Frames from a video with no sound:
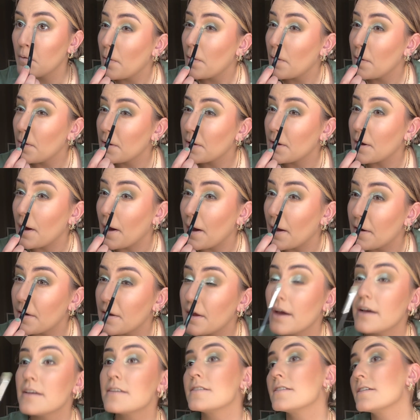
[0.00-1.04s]
And it kind of
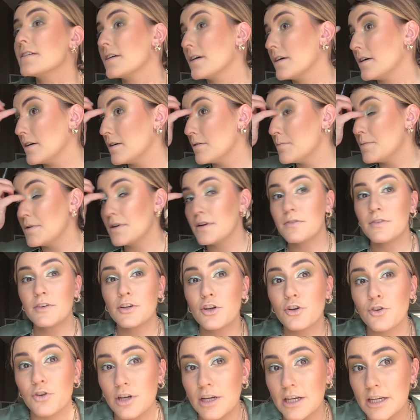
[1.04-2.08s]
has like a bit of a
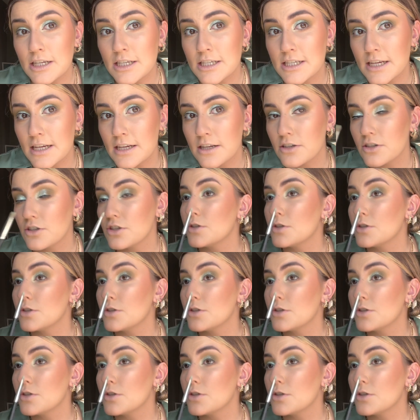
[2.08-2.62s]
green tint